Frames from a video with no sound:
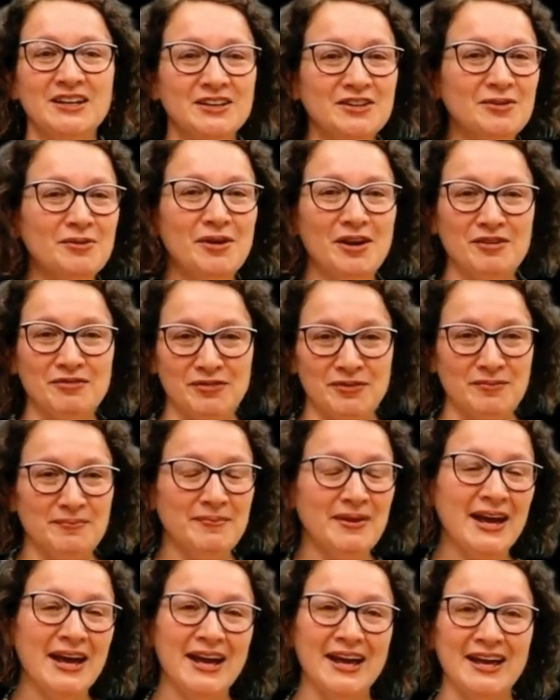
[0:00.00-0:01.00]
you ever
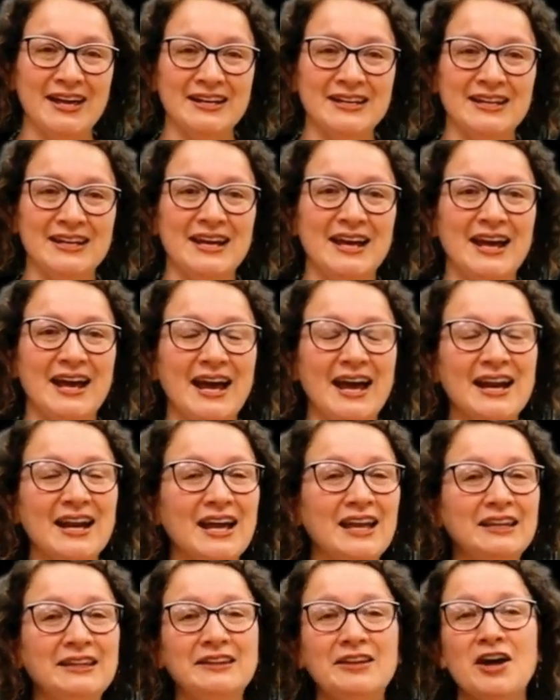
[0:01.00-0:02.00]
met. And
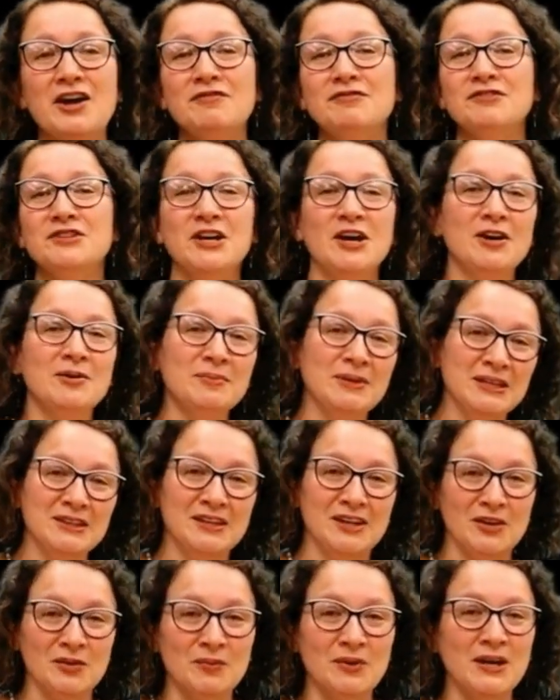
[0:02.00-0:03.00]
I loved coming
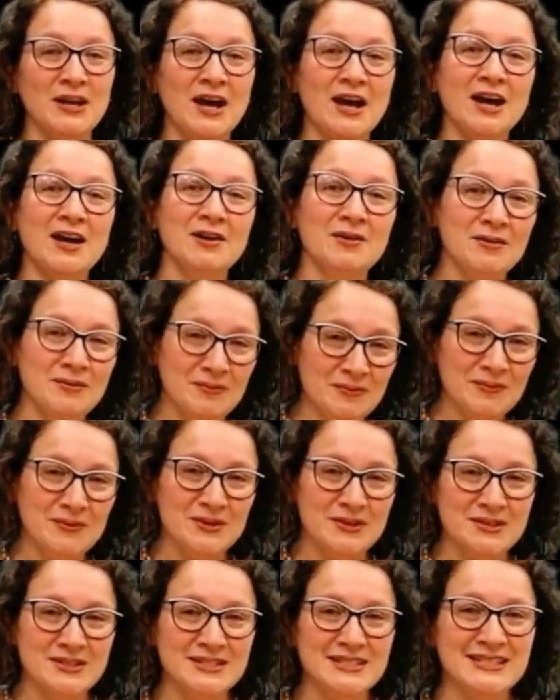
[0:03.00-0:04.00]
there. When I
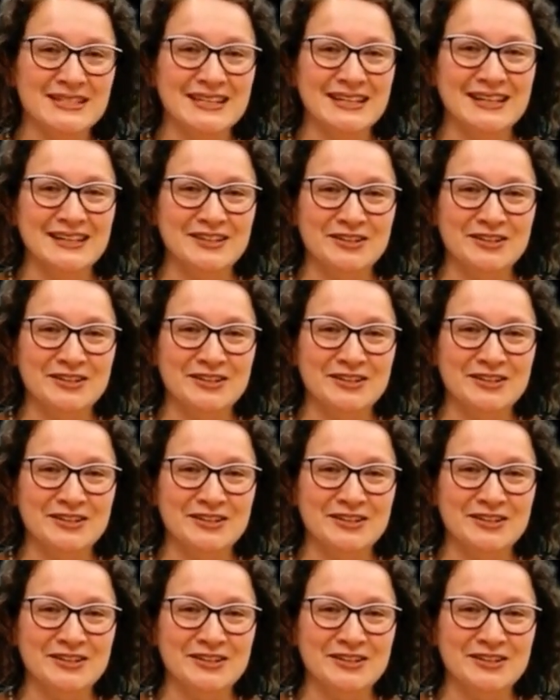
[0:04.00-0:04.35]
was at